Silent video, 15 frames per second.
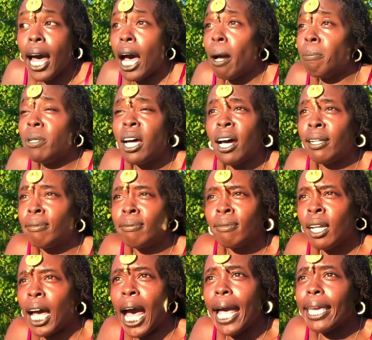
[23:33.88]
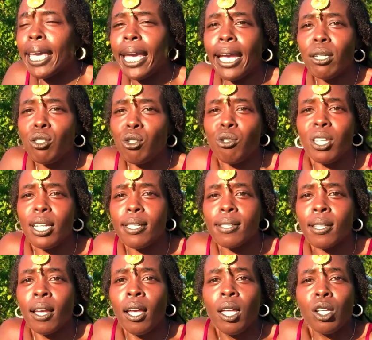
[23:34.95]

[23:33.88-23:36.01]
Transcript: I'm done. I can't do this.